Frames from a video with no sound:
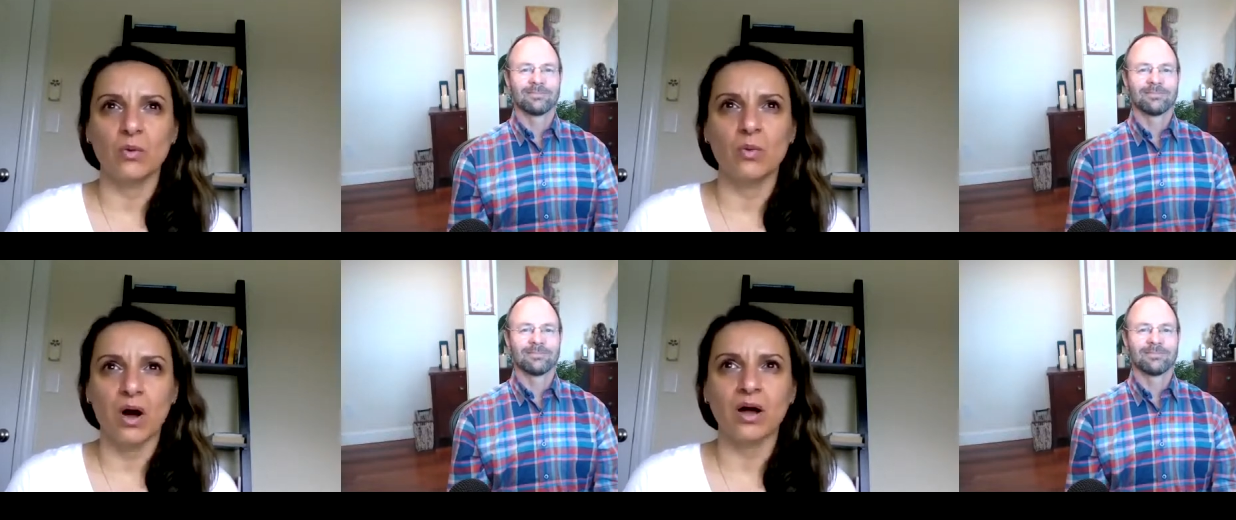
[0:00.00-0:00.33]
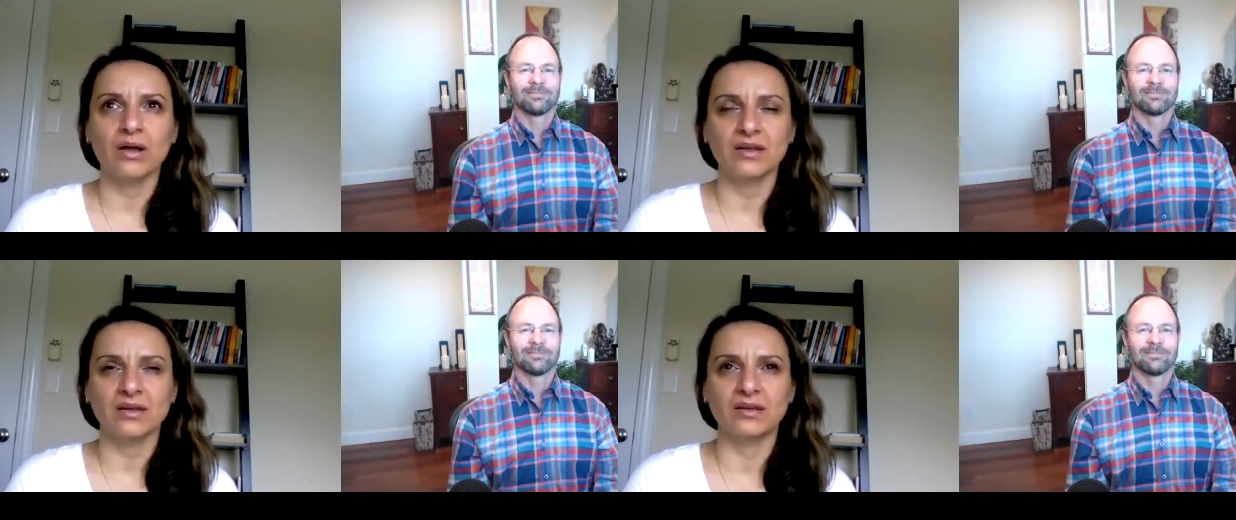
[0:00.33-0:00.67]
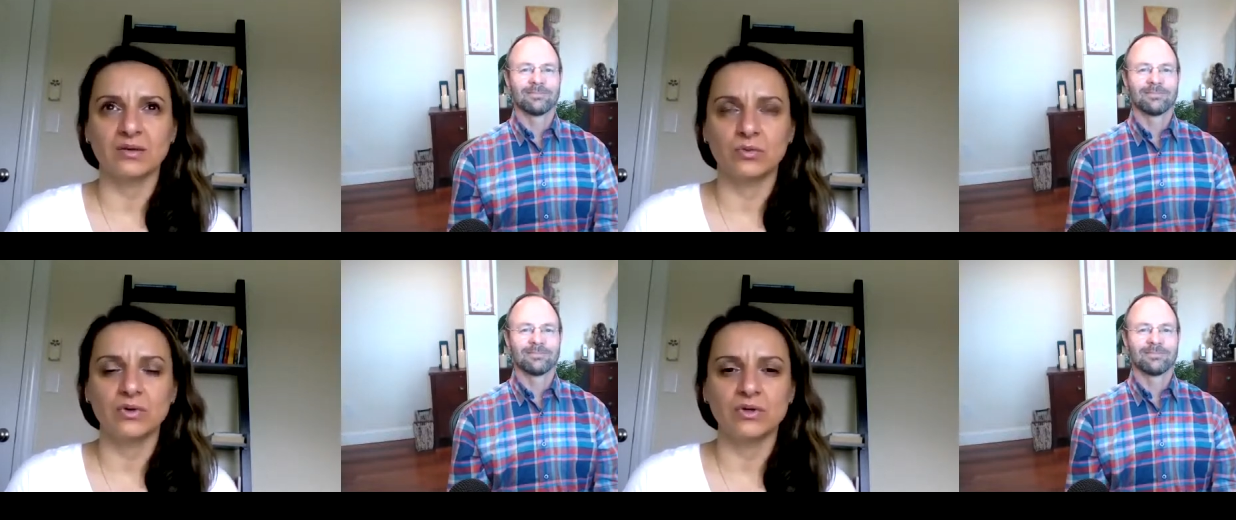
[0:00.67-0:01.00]
Speaker 1: a walk in
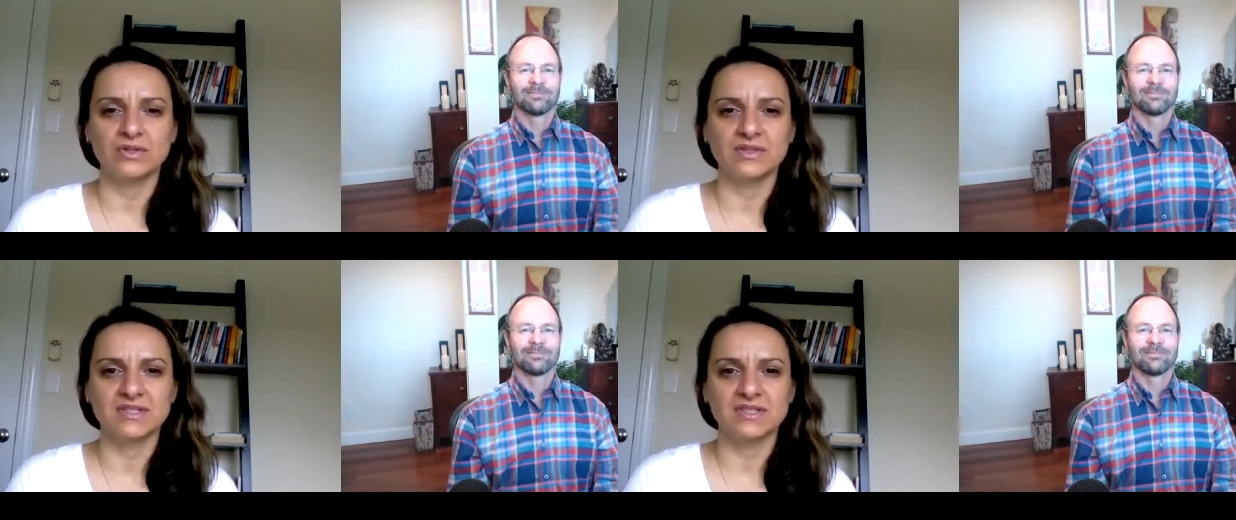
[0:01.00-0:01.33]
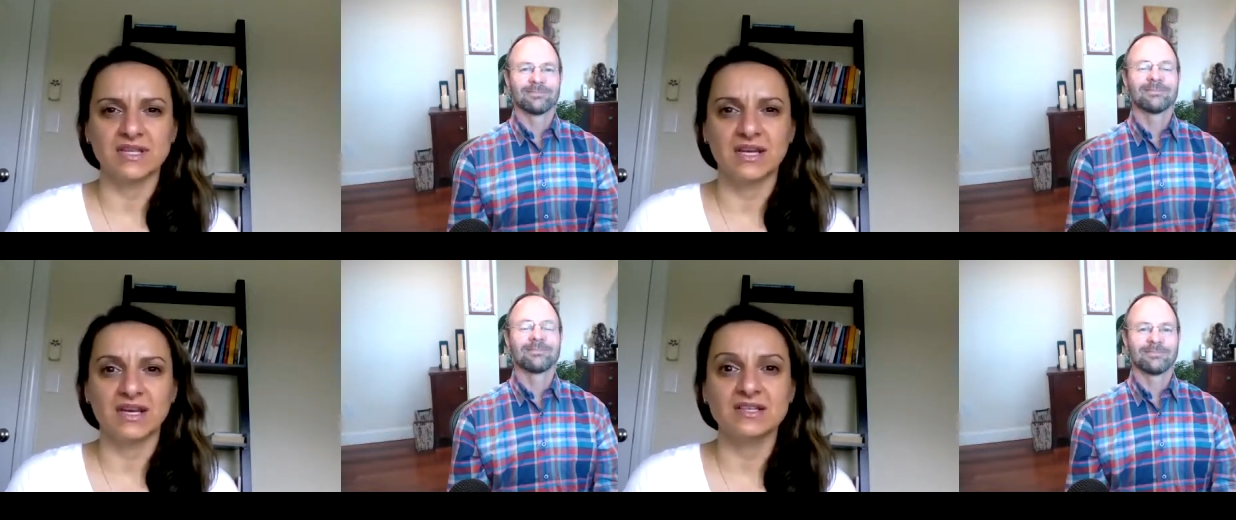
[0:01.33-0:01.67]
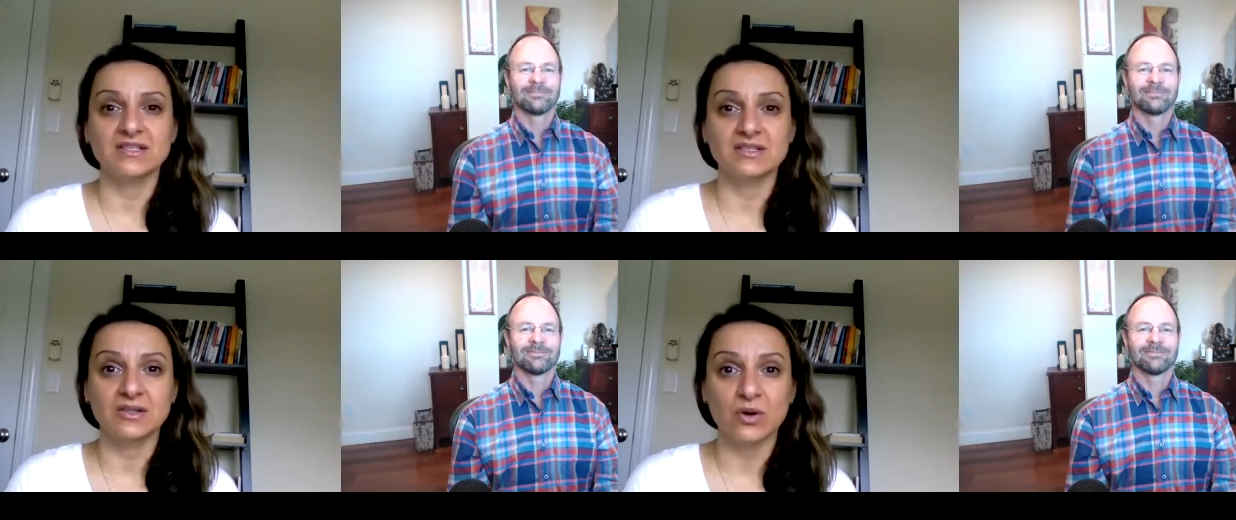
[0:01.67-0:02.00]
the woods and I
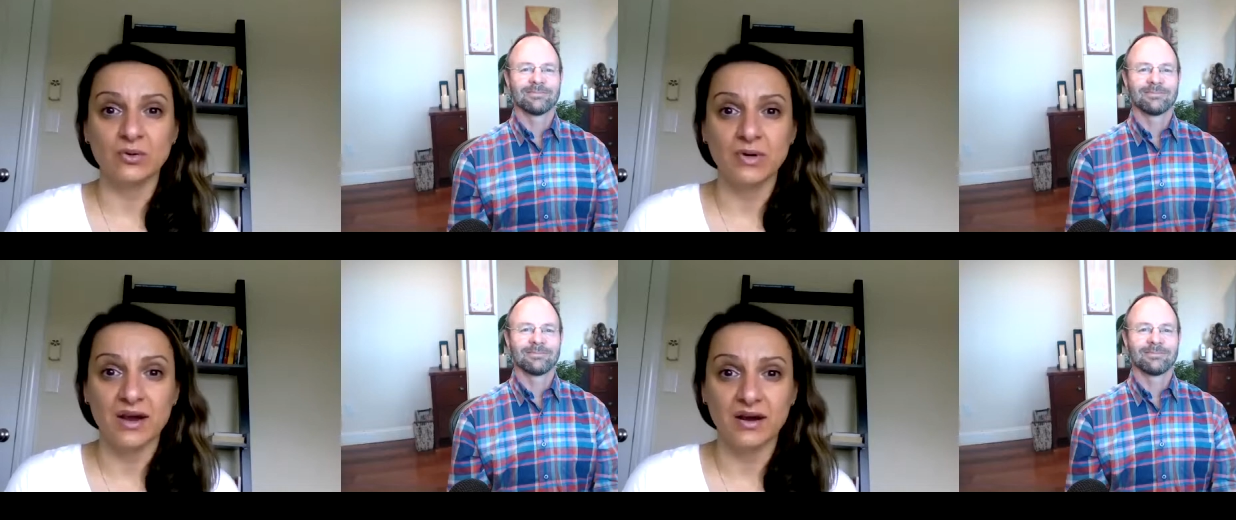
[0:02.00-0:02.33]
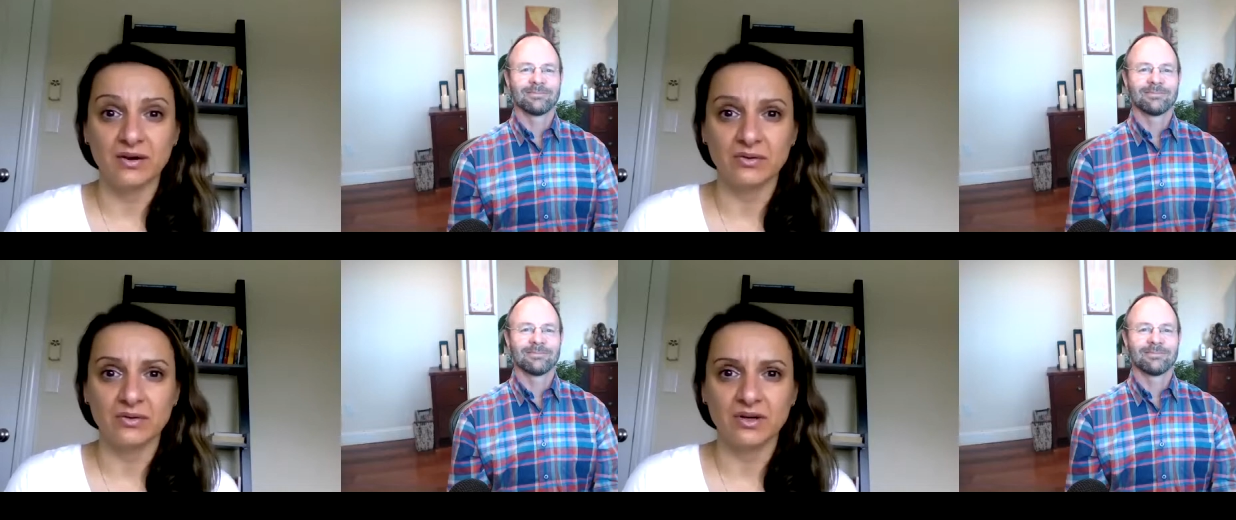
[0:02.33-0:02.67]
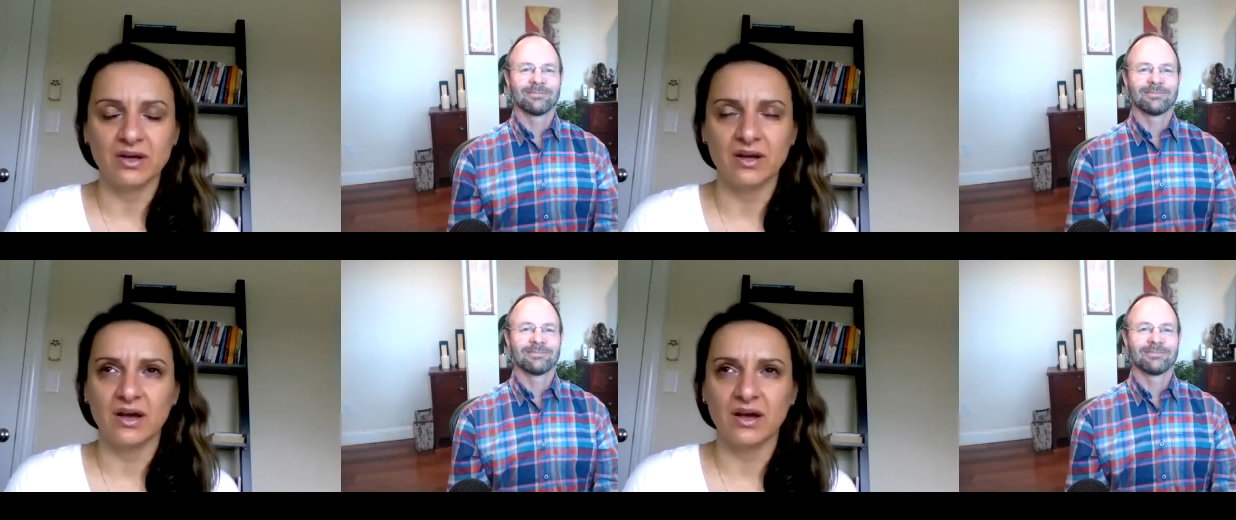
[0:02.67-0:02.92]
slow down.